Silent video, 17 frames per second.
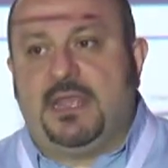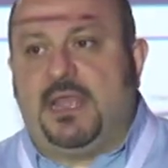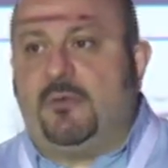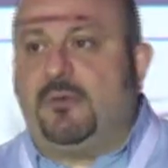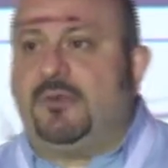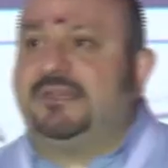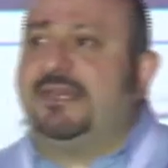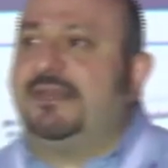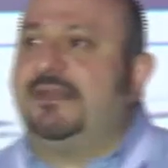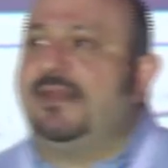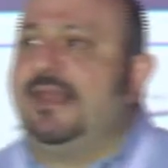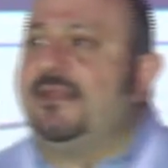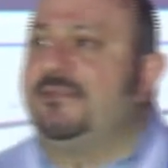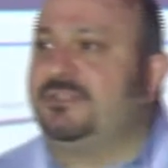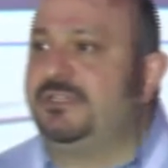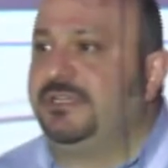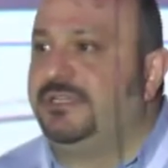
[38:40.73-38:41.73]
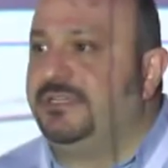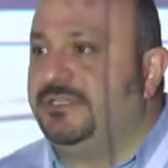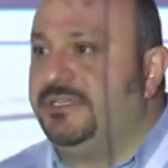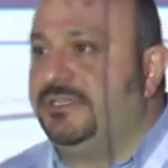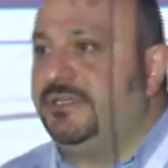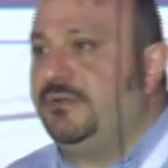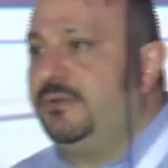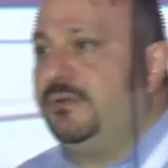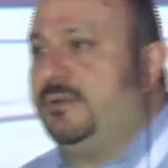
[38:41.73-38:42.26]
And what that allows you to
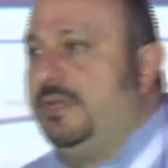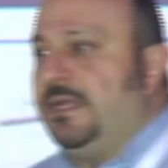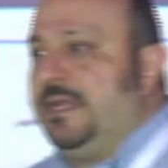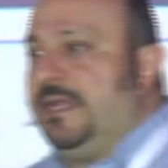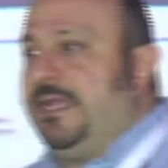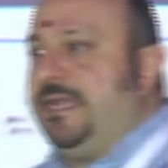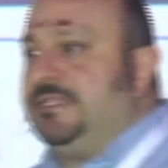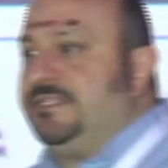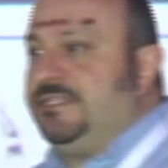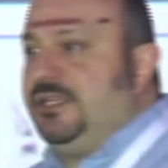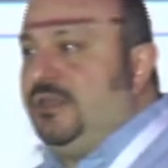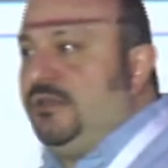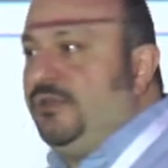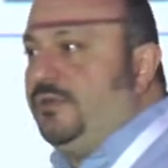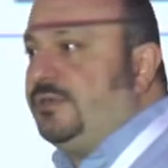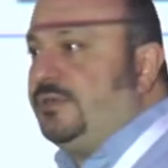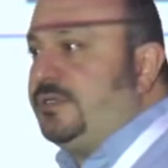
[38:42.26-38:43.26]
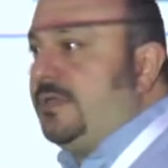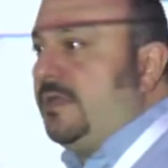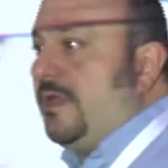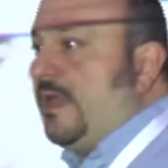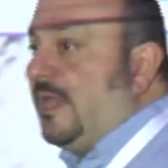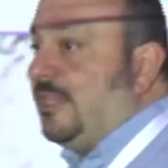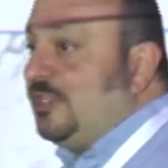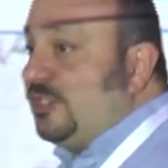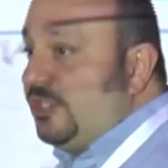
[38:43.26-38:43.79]
do is use
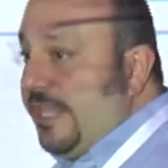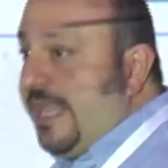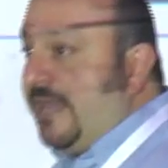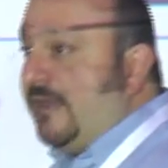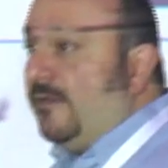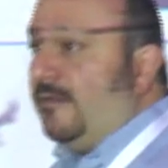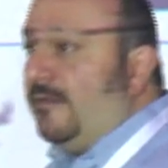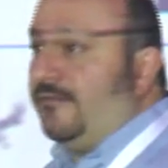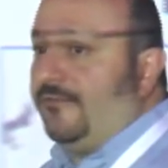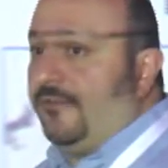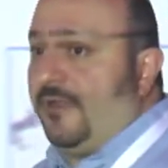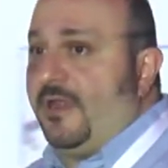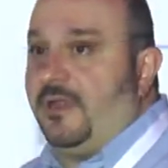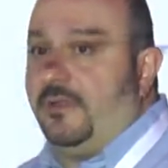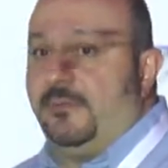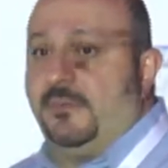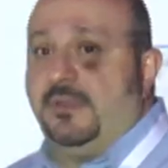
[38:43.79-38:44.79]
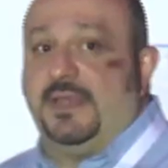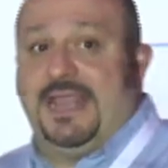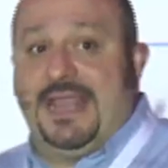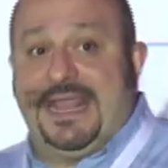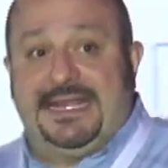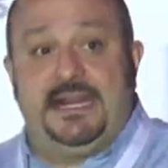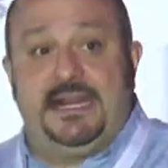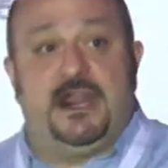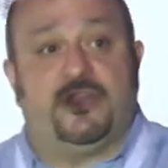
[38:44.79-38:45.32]
a channel from
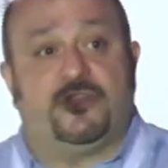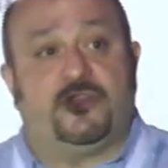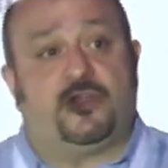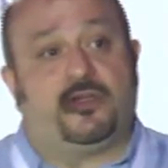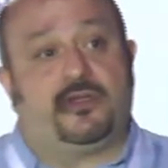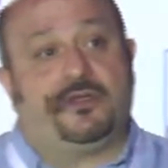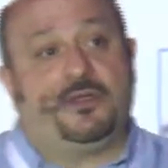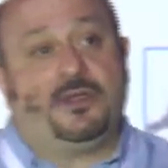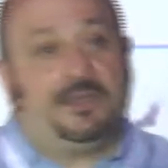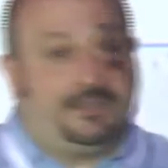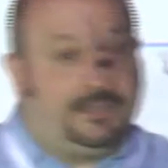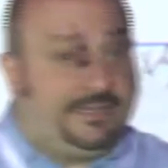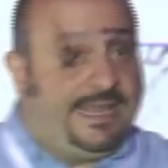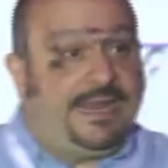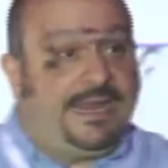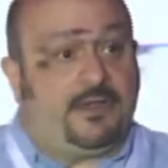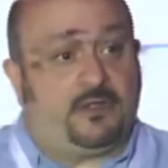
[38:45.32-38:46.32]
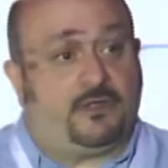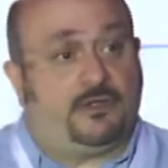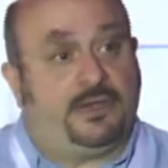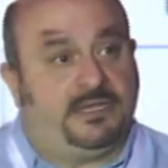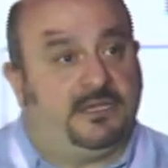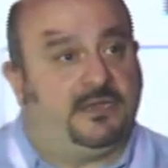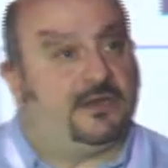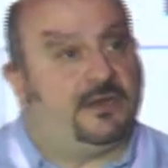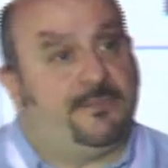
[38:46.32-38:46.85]
any other layer
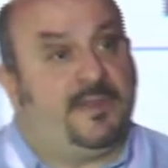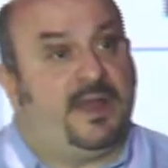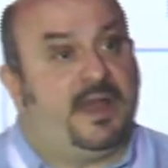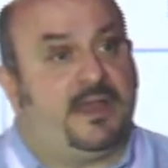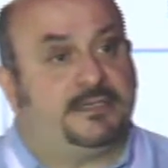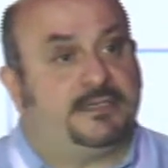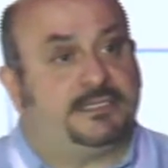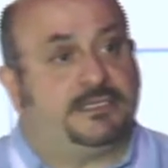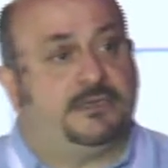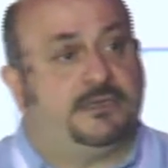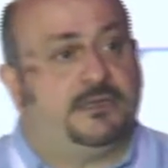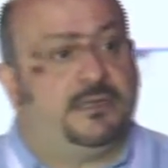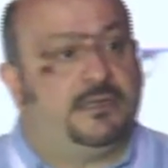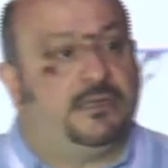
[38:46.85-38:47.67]
in your composite